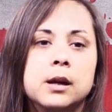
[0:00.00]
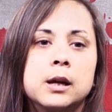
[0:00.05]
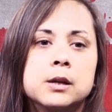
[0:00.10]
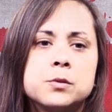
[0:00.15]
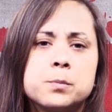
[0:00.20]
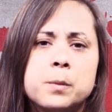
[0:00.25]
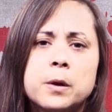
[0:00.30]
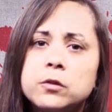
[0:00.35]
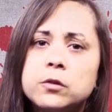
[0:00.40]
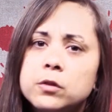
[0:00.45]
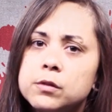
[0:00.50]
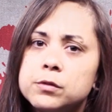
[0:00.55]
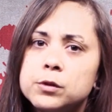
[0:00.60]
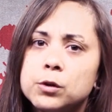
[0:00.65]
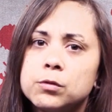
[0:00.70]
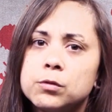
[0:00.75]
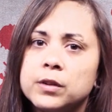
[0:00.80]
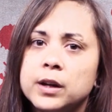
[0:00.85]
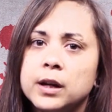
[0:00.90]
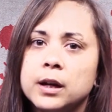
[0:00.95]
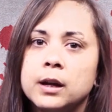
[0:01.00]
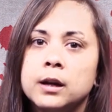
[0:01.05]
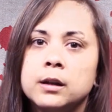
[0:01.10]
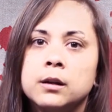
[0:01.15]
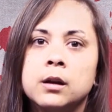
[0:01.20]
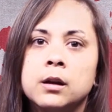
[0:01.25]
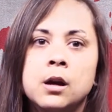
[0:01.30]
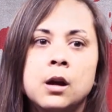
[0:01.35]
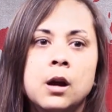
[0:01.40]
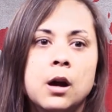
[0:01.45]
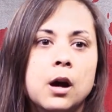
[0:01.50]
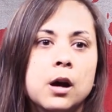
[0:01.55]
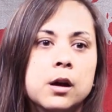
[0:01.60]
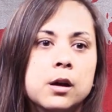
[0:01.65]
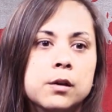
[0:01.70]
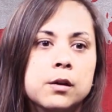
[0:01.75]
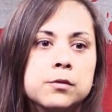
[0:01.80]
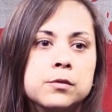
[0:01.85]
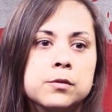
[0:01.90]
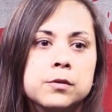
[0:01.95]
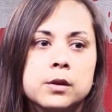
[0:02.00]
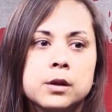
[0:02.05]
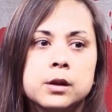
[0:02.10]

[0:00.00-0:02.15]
especially if you're a fan of